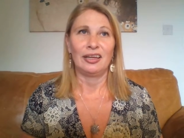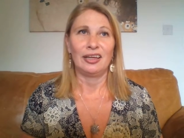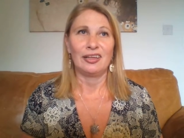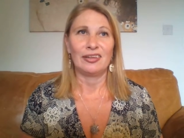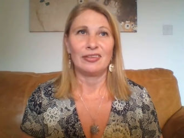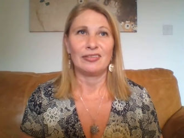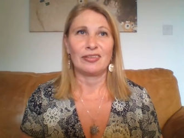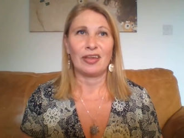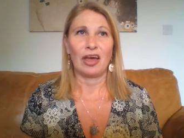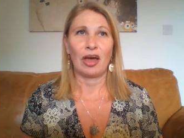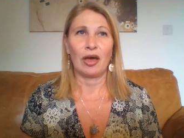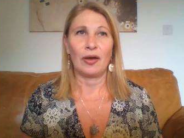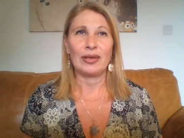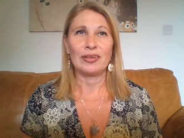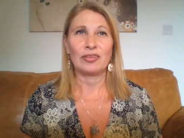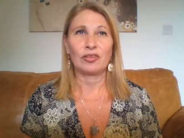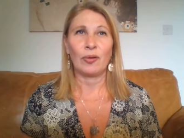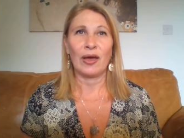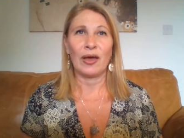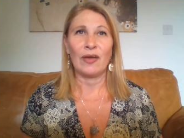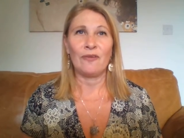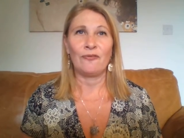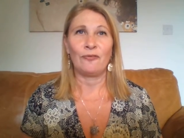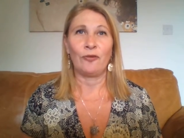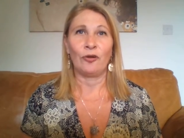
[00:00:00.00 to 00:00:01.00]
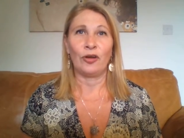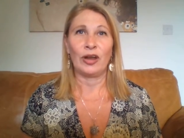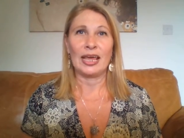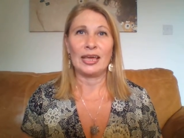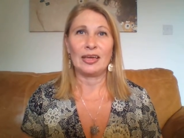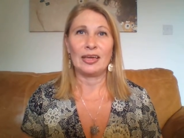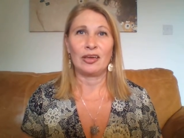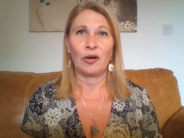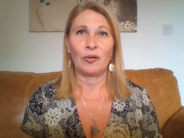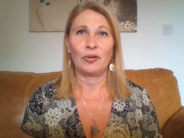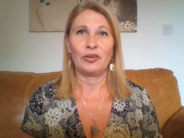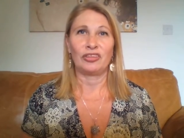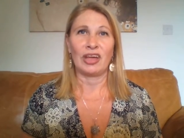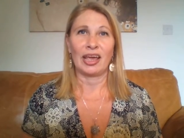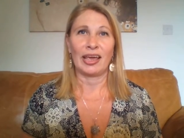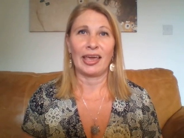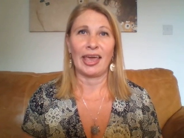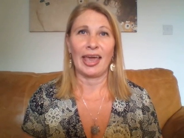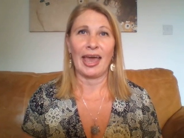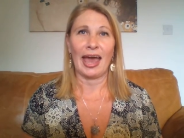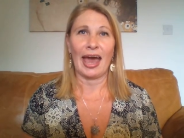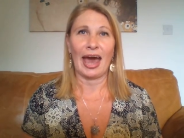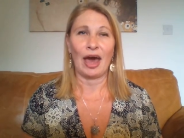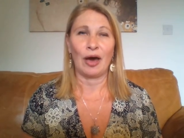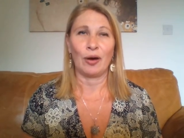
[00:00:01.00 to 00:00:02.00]
So it's quite funny, go and check
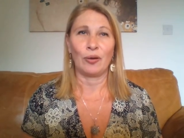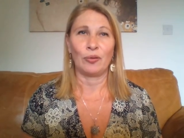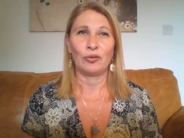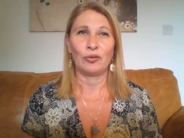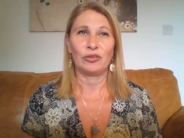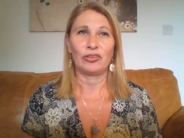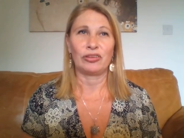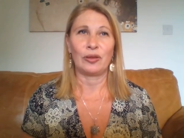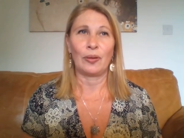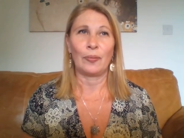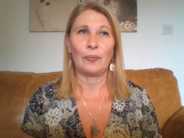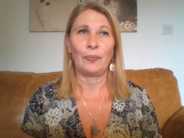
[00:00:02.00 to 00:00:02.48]
it out.